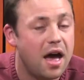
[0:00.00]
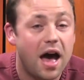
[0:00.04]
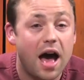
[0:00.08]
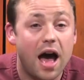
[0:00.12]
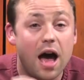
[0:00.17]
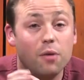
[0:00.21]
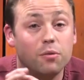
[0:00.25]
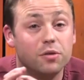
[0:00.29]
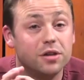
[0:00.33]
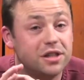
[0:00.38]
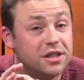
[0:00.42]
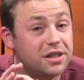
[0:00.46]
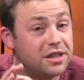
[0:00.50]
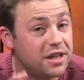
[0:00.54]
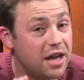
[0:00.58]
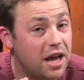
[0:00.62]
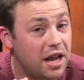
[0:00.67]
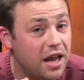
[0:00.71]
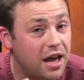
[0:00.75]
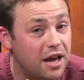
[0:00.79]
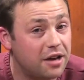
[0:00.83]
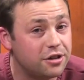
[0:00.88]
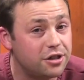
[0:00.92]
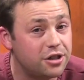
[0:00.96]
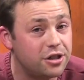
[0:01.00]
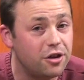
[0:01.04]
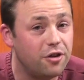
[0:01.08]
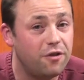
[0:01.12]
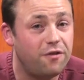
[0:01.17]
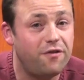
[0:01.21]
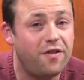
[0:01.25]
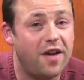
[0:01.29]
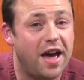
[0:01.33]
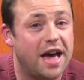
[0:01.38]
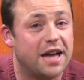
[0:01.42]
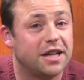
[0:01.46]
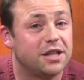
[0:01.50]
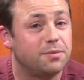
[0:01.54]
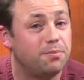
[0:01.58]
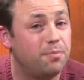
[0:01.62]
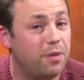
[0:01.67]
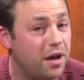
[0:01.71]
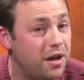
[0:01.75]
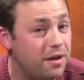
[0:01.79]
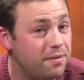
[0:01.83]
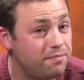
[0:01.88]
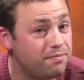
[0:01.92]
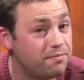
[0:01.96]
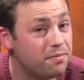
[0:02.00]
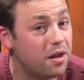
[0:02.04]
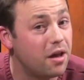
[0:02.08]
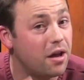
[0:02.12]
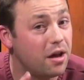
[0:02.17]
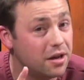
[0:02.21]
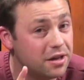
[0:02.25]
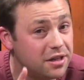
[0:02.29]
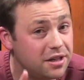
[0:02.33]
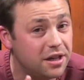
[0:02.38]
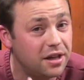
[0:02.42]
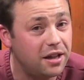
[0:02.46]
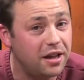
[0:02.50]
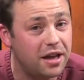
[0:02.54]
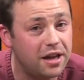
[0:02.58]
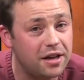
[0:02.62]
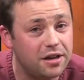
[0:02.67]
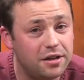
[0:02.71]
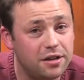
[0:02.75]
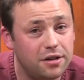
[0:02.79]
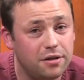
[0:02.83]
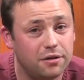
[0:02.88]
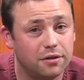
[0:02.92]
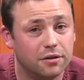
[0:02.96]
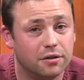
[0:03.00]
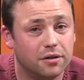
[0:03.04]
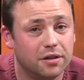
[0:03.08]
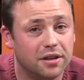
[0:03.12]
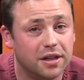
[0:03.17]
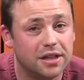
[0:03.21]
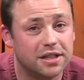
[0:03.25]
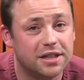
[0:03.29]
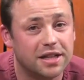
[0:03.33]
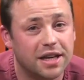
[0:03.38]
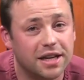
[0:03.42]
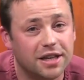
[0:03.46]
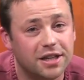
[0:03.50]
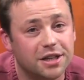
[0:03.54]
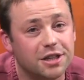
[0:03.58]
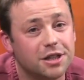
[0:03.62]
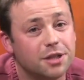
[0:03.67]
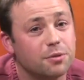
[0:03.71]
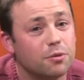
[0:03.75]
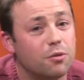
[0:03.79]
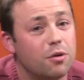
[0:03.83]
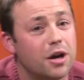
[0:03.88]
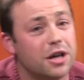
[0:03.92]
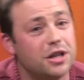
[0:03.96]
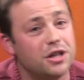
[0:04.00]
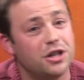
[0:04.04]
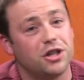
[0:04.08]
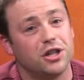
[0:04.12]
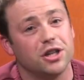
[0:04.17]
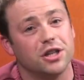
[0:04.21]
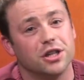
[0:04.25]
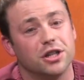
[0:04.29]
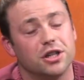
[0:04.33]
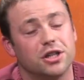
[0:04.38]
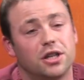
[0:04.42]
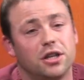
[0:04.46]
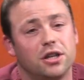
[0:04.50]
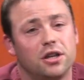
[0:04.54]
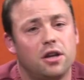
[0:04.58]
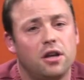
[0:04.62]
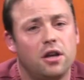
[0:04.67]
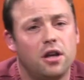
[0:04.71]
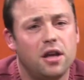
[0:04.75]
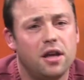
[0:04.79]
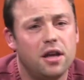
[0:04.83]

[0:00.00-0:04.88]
I would sell out so fast, but until I do, let's get to some questions.